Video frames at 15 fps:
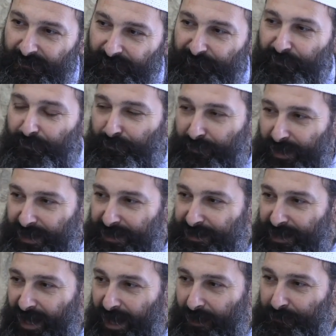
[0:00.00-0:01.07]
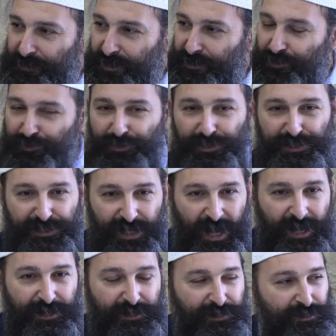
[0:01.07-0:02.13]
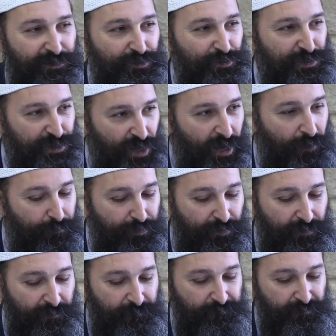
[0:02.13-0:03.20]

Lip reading: for many times and you decided to stop.